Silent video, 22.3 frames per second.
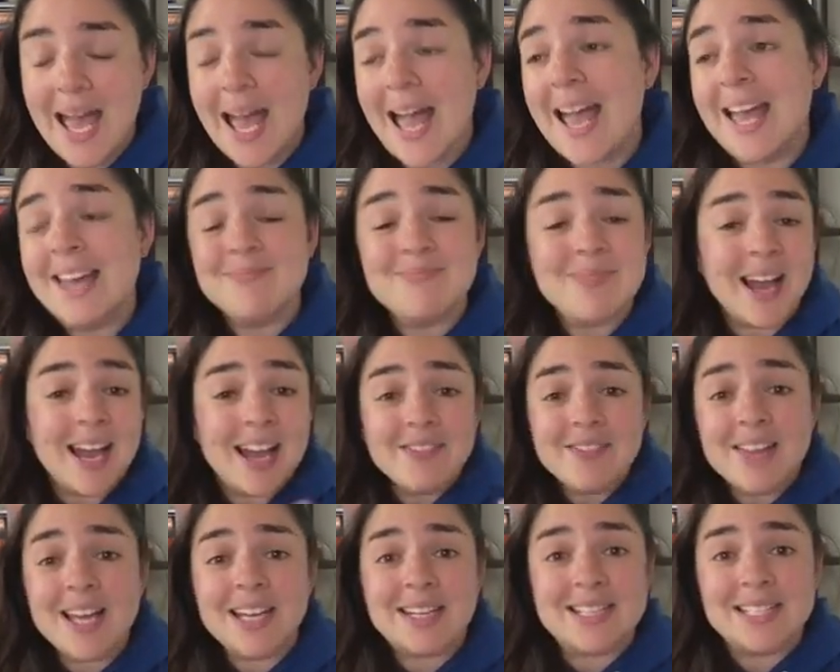And
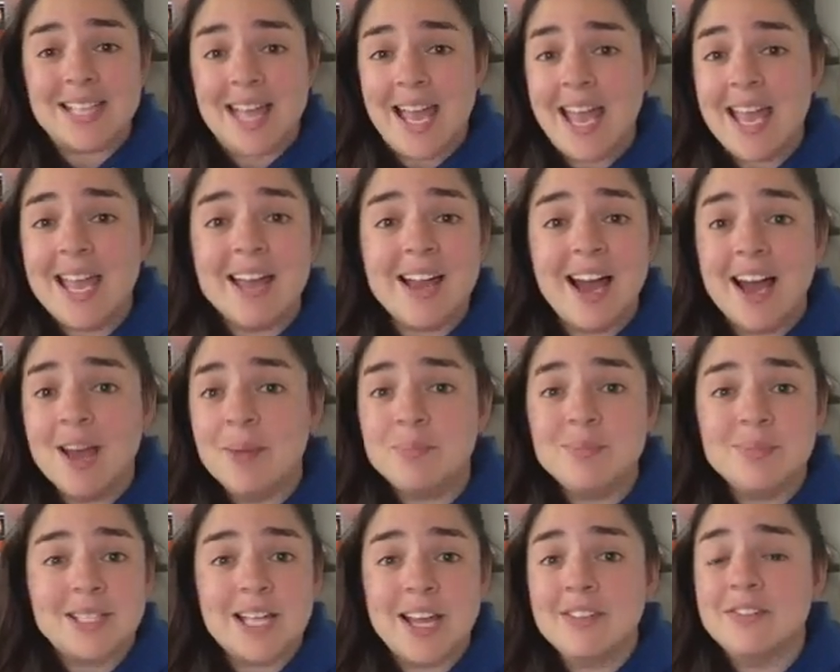I gotta say,
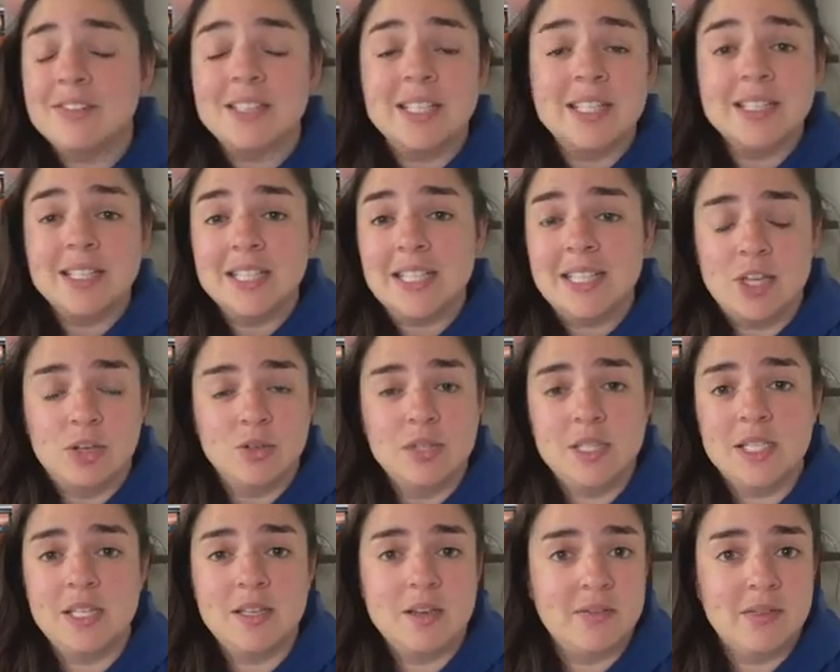I'm definitely
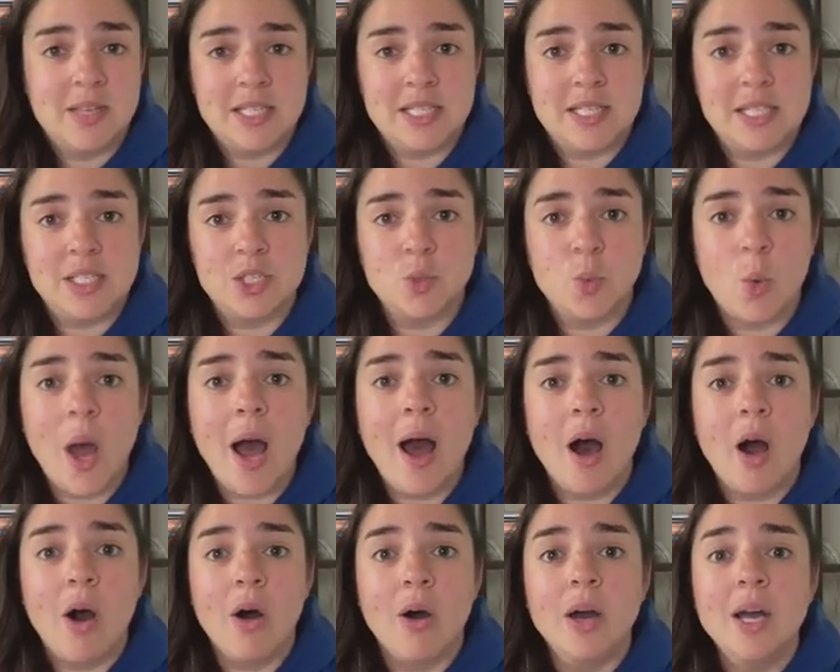guilty of this as
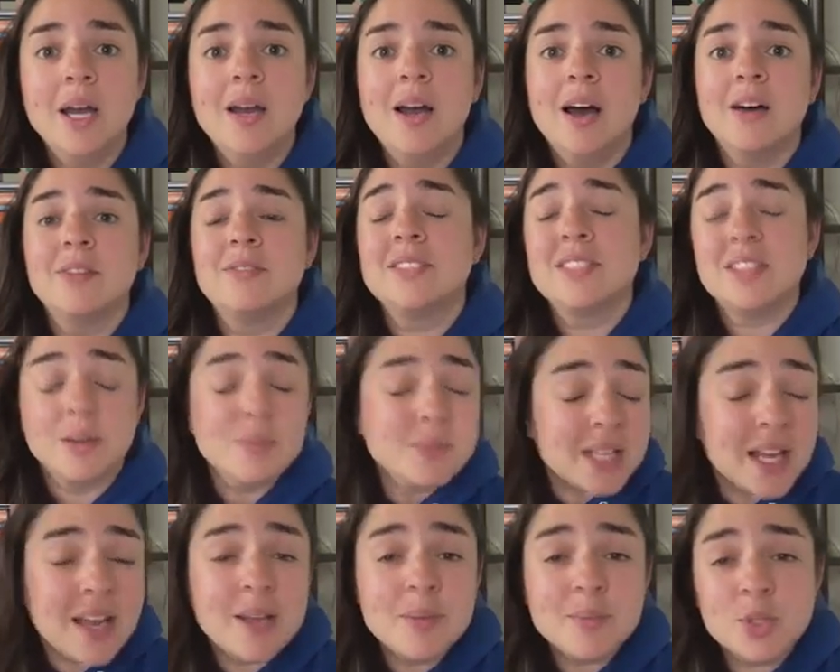well, of
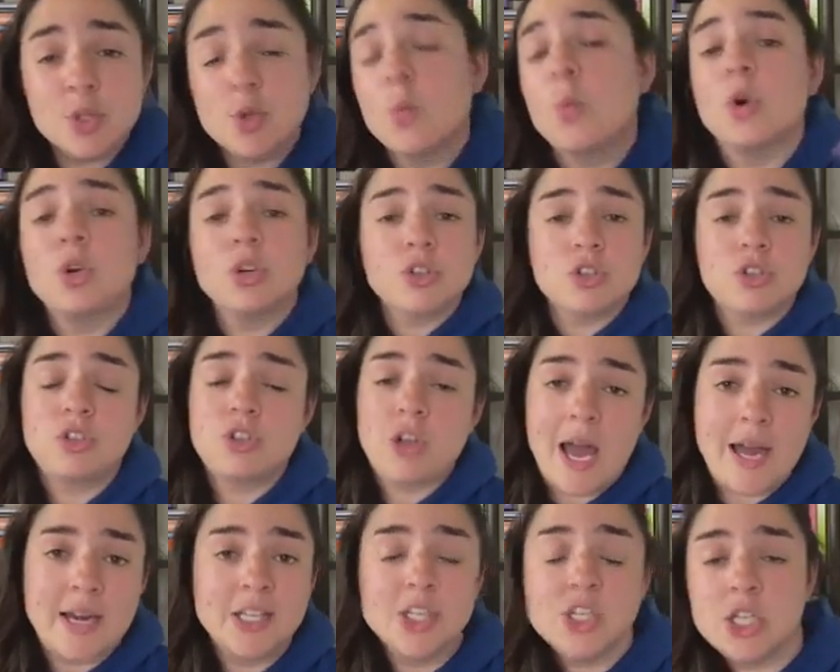sometimes the word
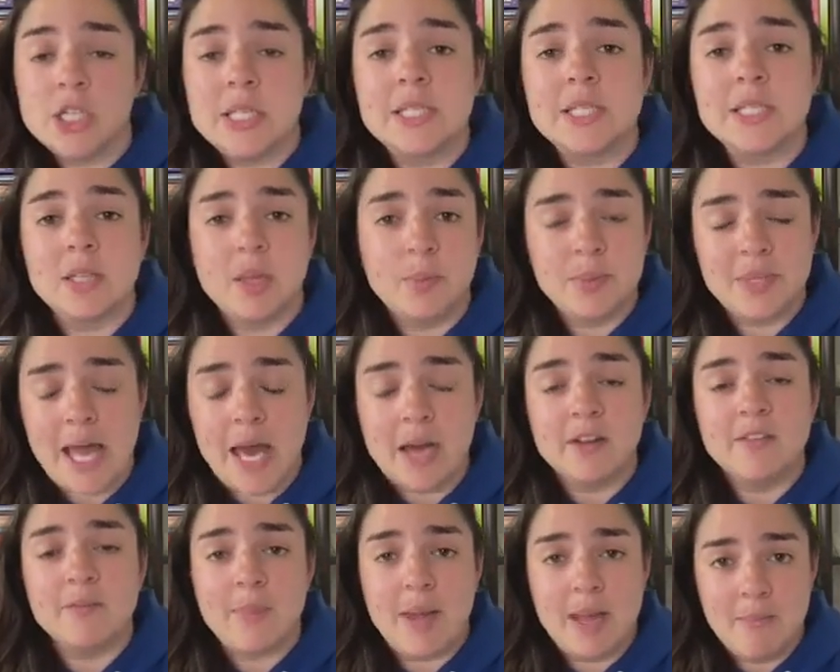strategy slips
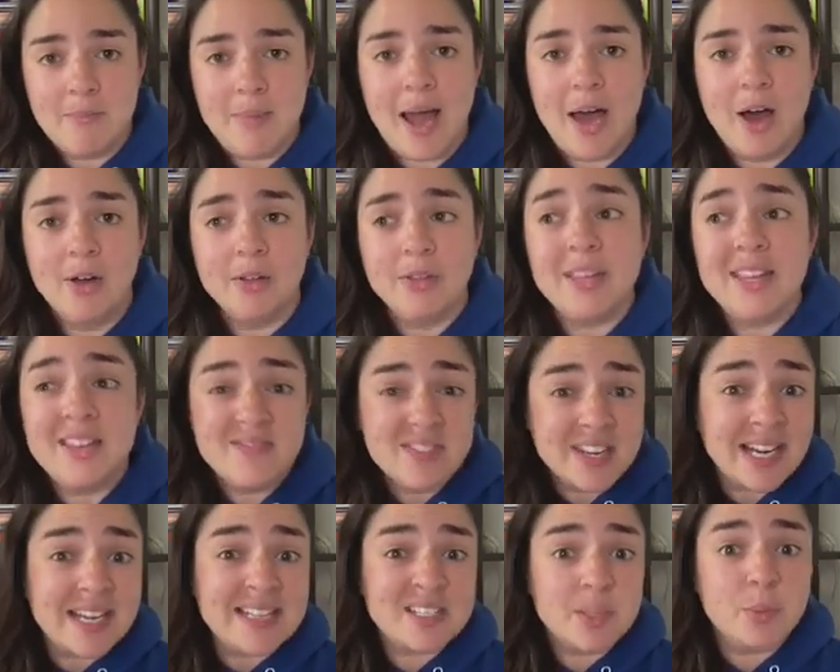out of my mouth,
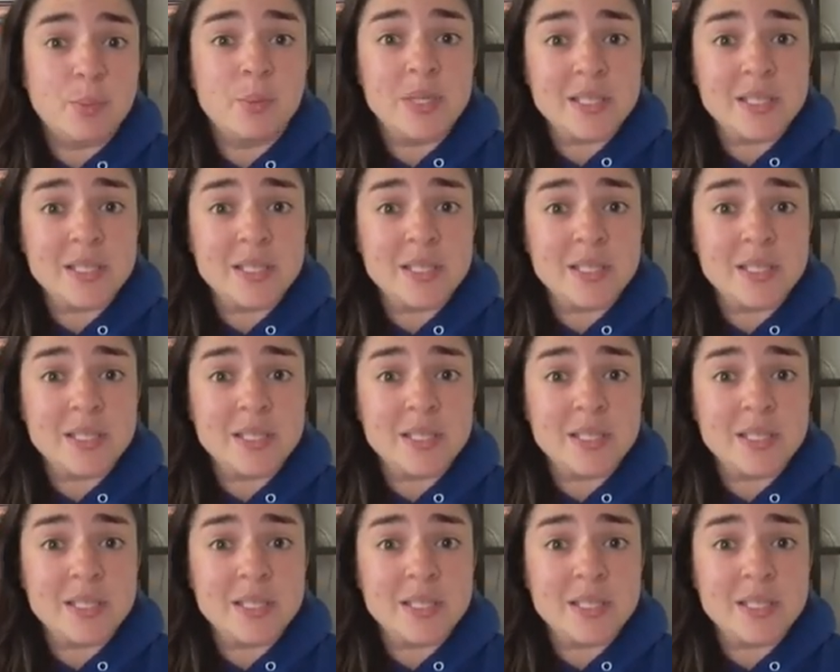even as a